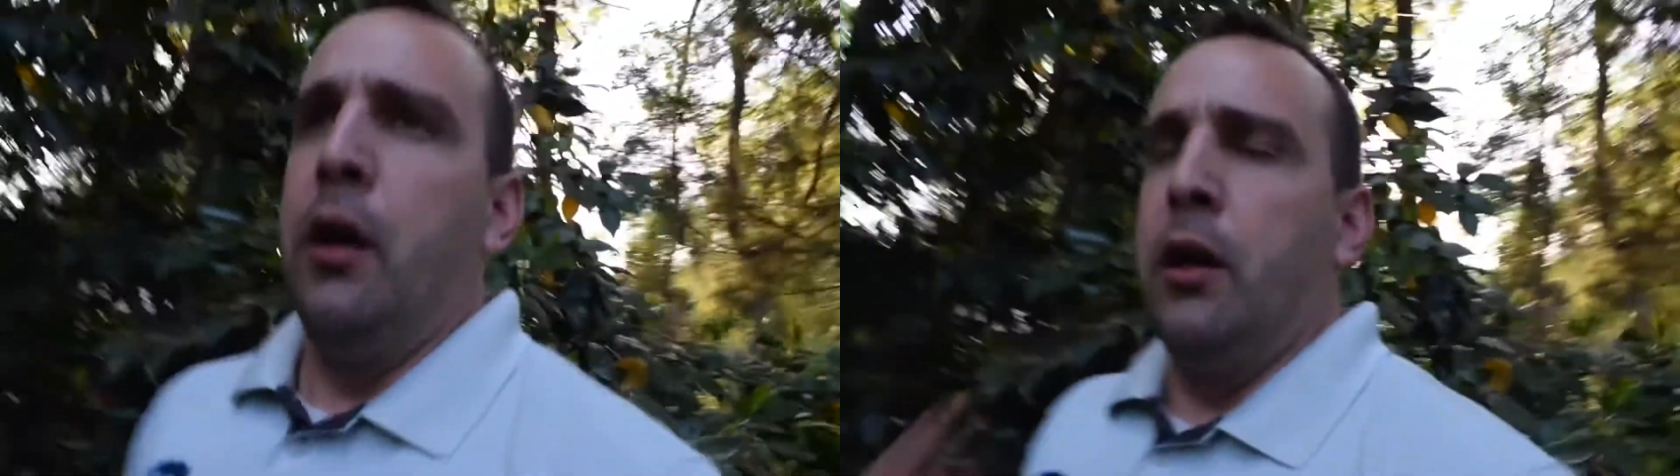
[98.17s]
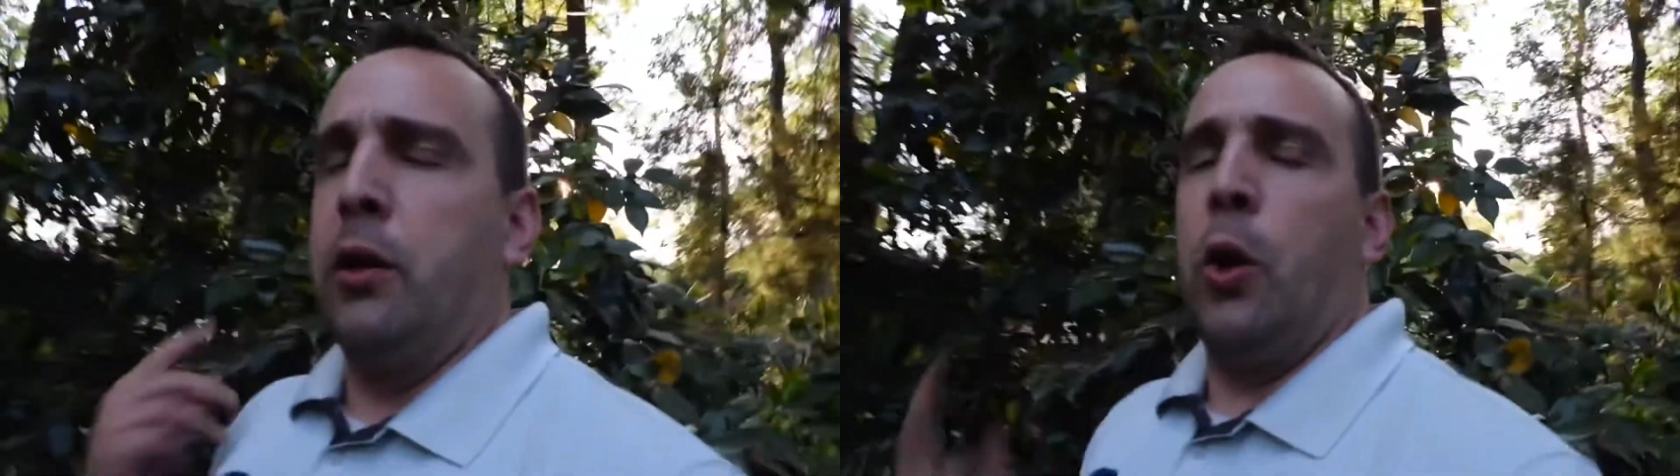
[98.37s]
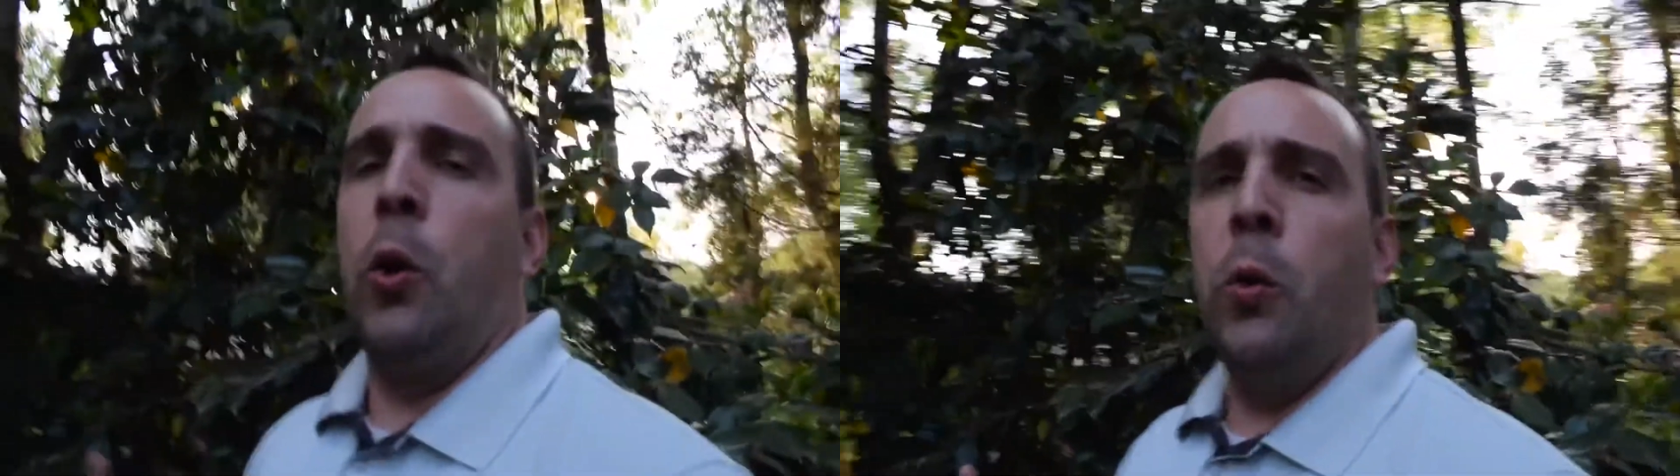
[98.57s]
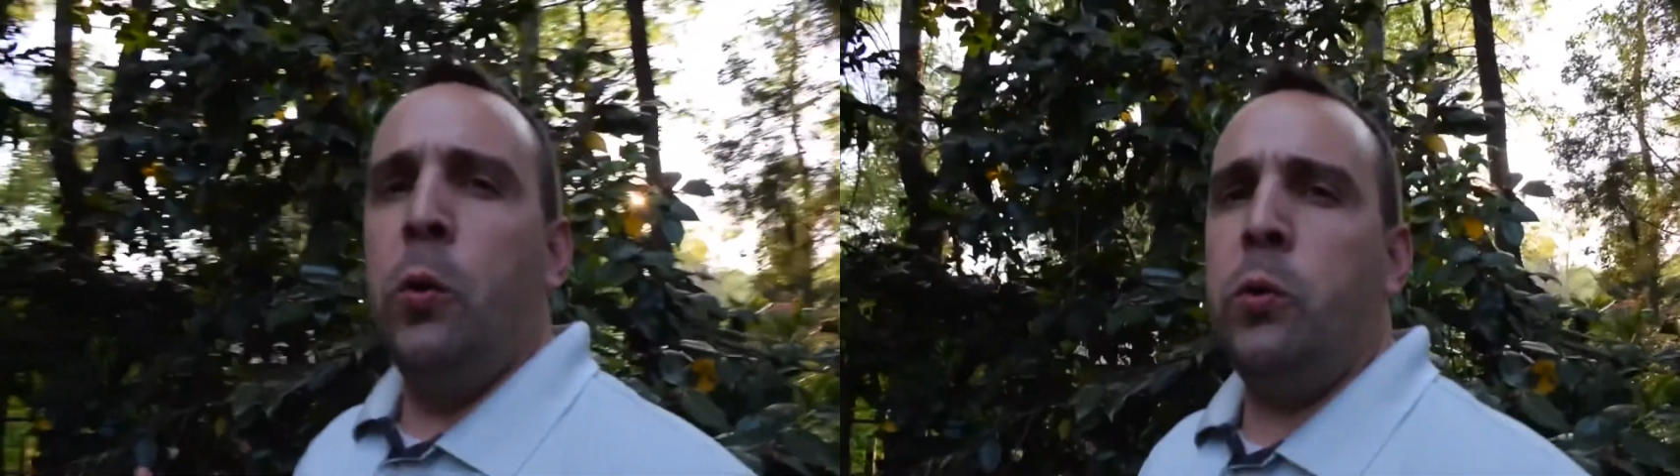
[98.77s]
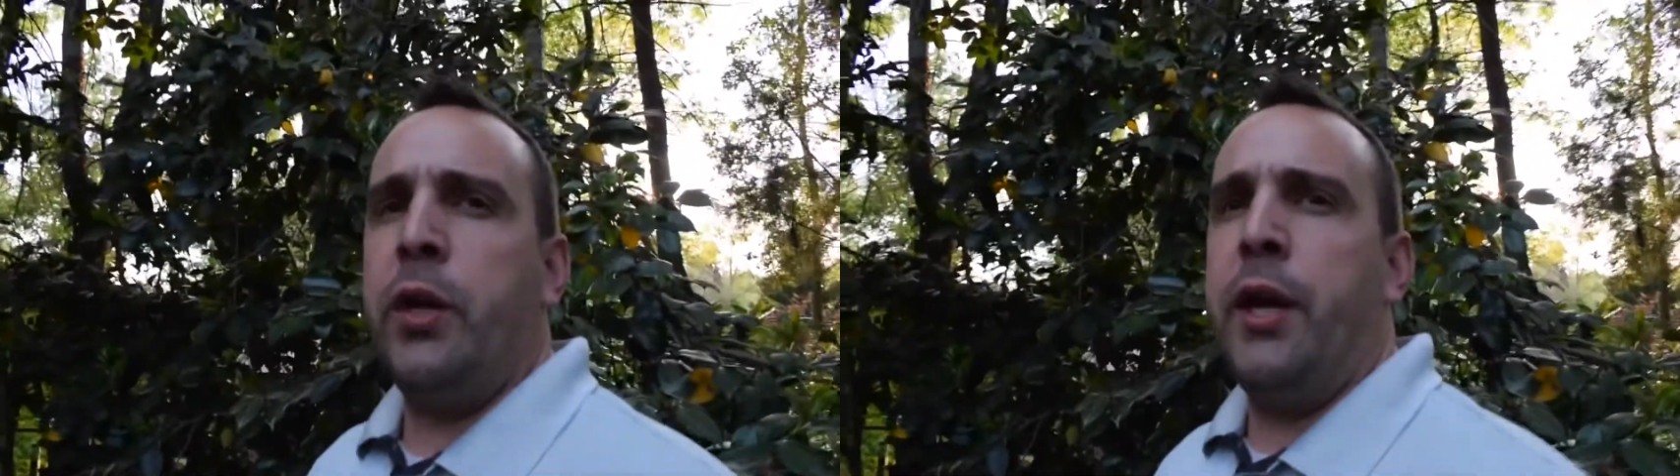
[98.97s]

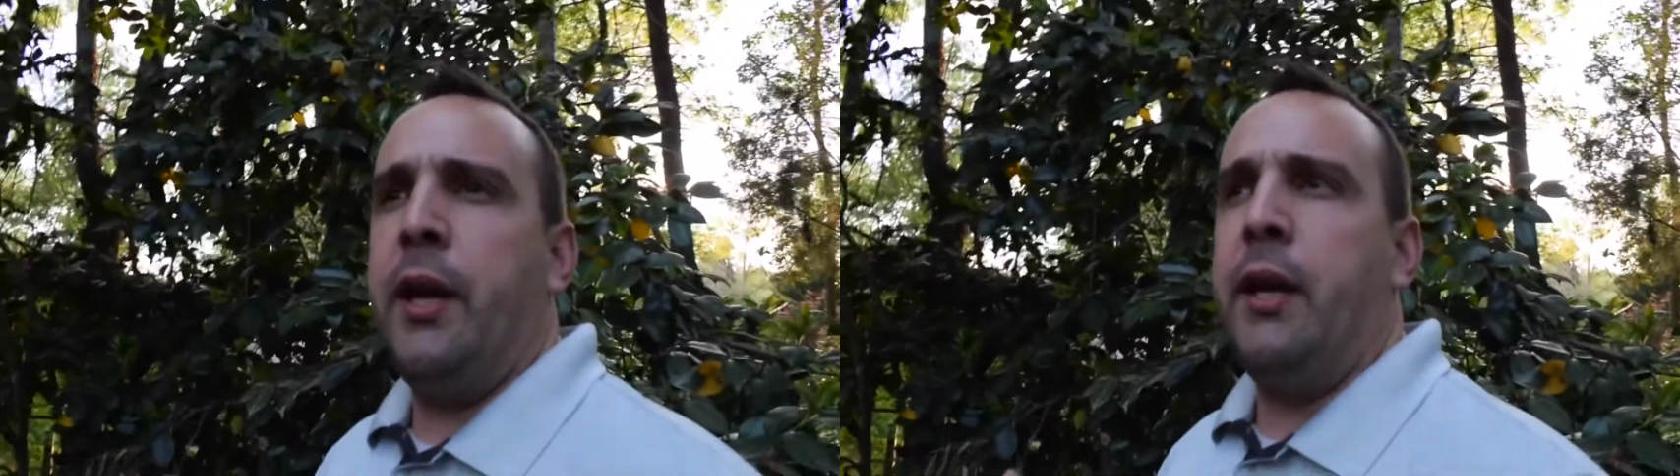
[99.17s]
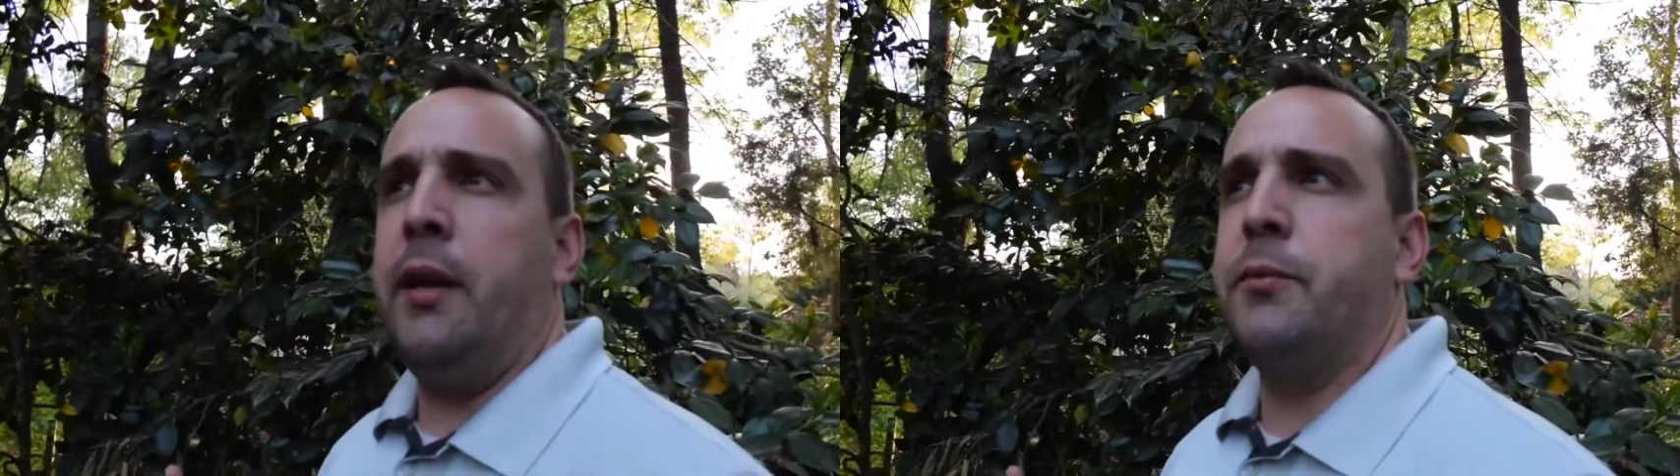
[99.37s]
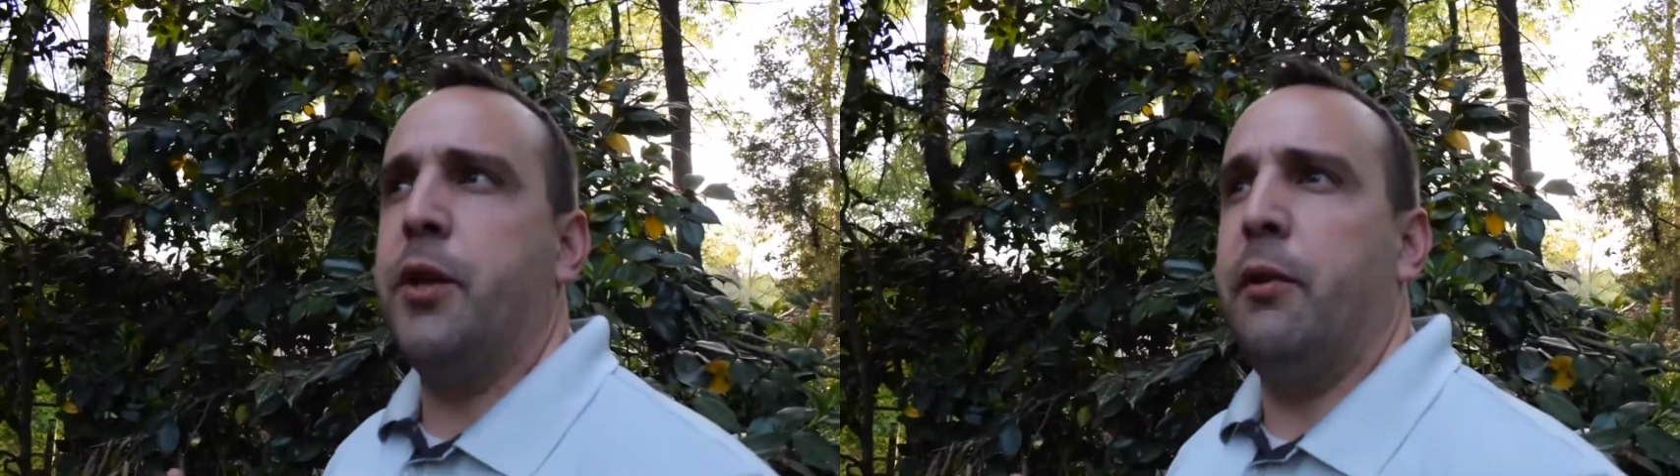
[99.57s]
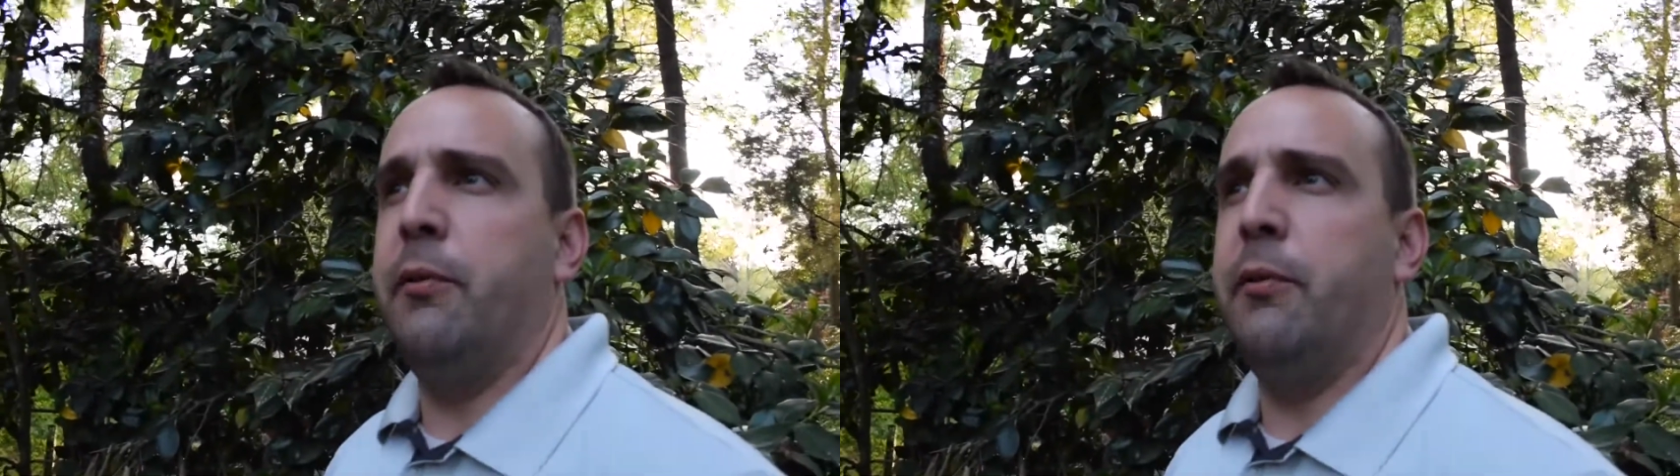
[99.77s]
cold, try